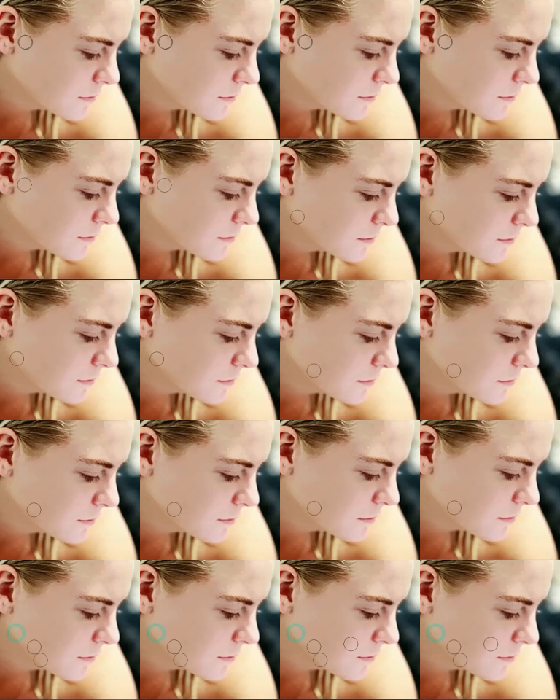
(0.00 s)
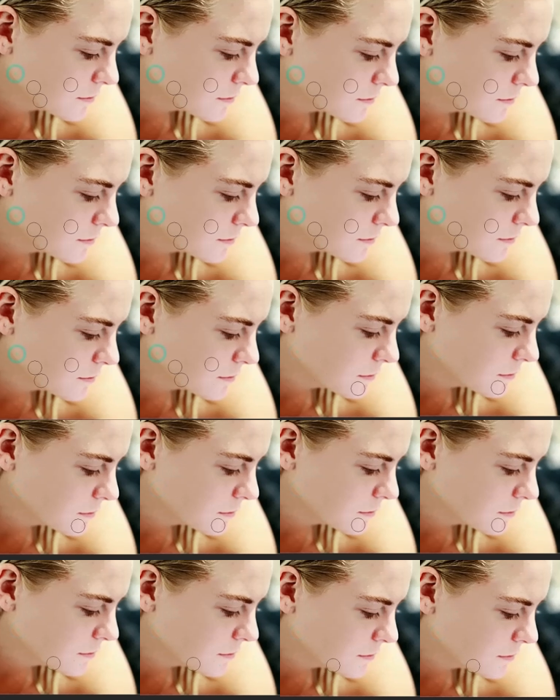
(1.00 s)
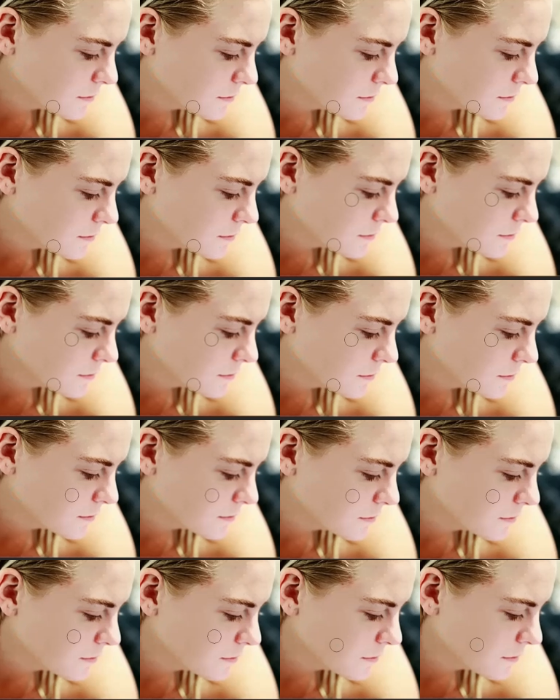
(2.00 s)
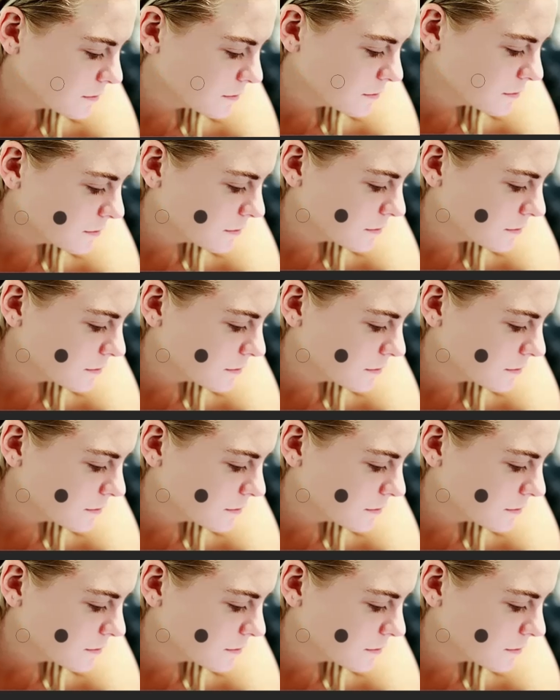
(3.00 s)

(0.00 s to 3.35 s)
So you can see that all our spots are removed